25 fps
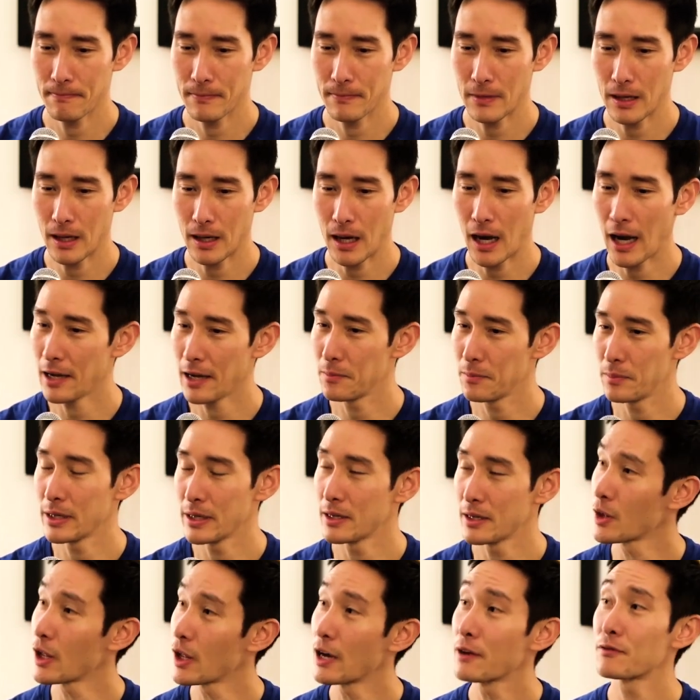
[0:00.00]
had been
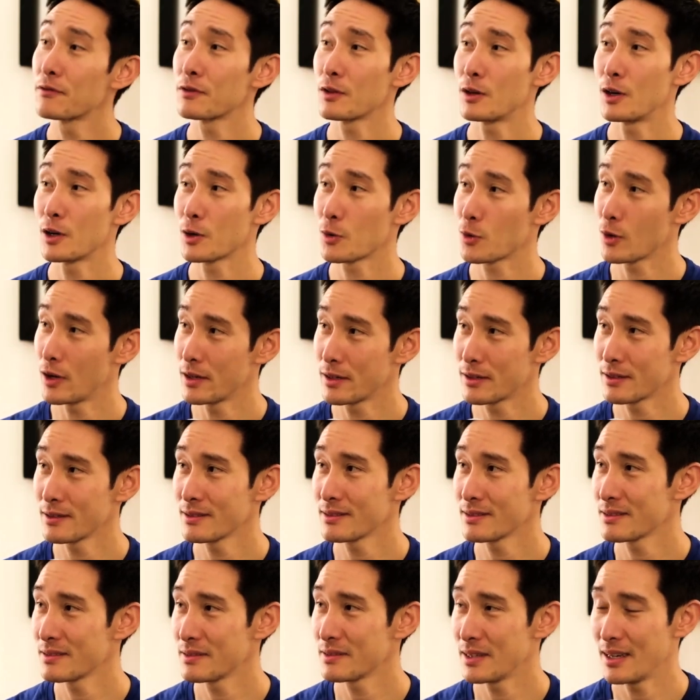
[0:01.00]
a lifelong
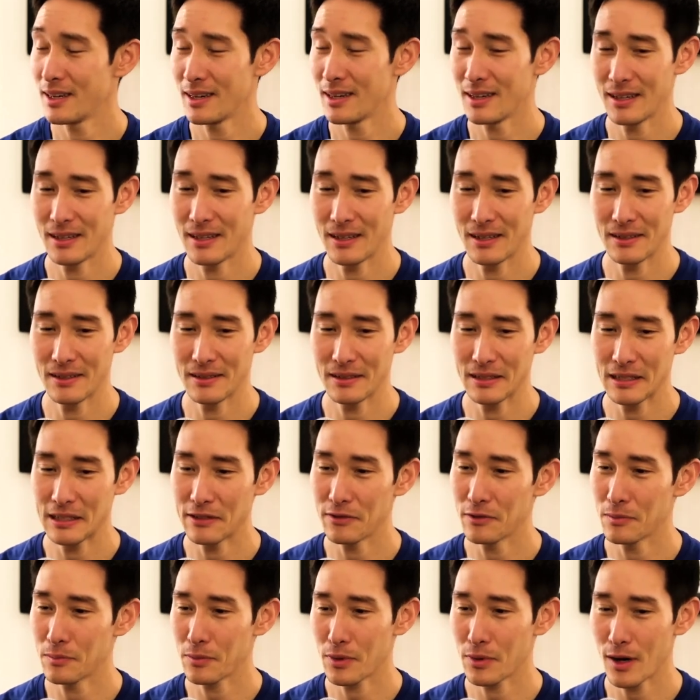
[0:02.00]
runner,
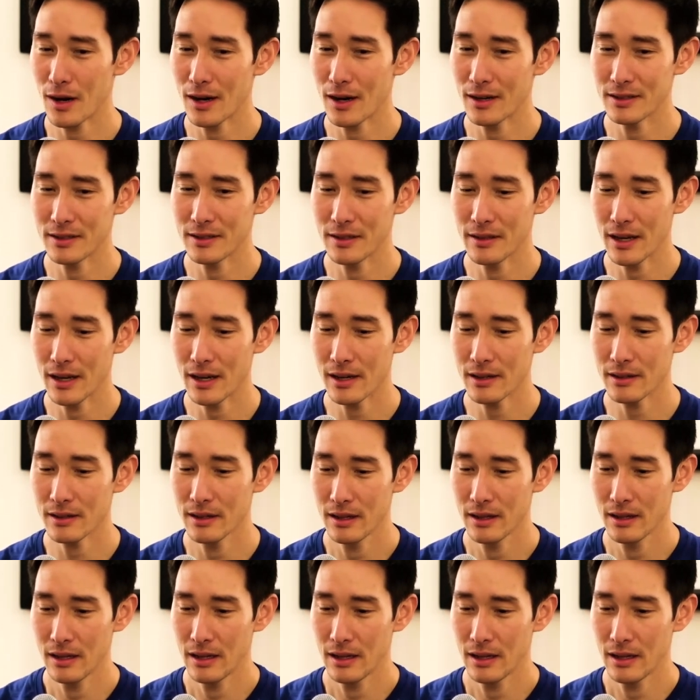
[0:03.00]
even prior to that.